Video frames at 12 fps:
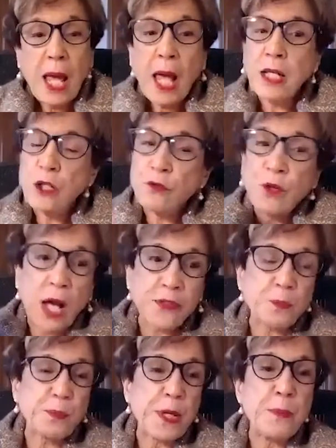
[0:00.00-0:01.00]
And you've got
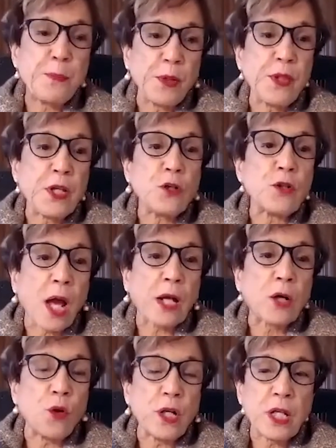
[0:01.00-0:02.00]
the people that you're
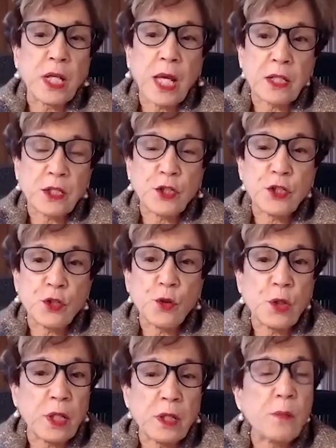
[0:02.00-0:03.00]
not going to get to do
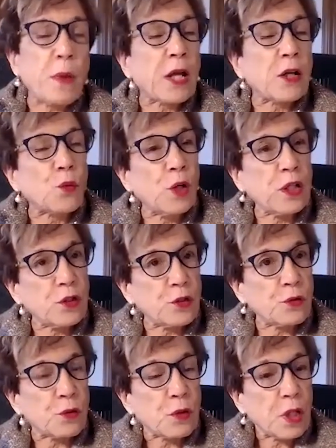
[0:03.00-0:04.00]
it no matter what you
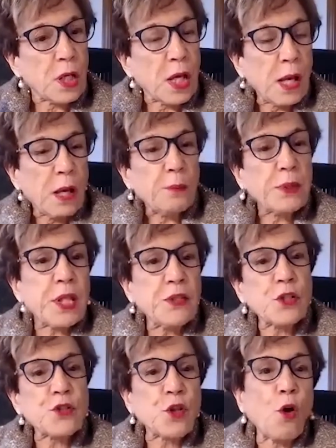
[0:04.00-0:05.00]
do. But then
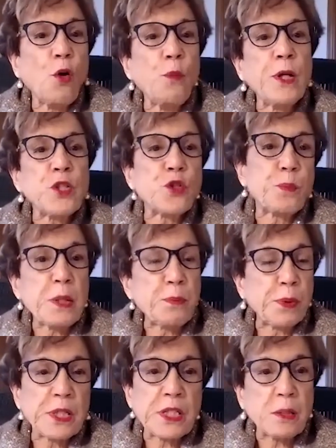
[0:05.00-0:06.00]
there's a whole bunch of
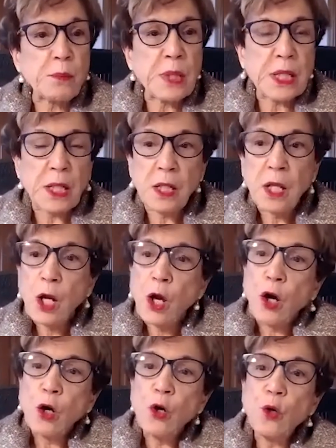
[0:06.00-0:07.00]
people in the middle
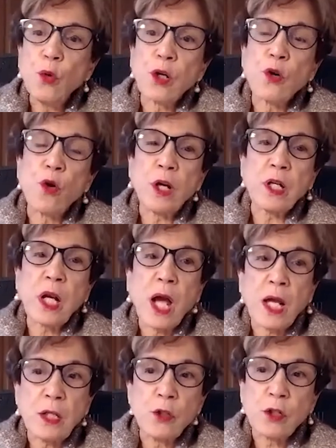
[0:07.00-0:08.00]
who are going to
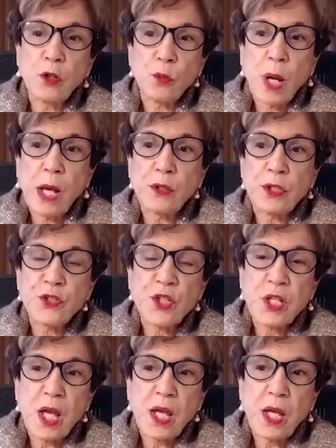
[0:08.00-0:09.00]
kind of look around and
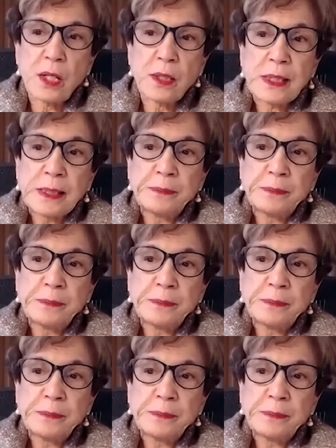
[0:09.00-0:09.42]
say,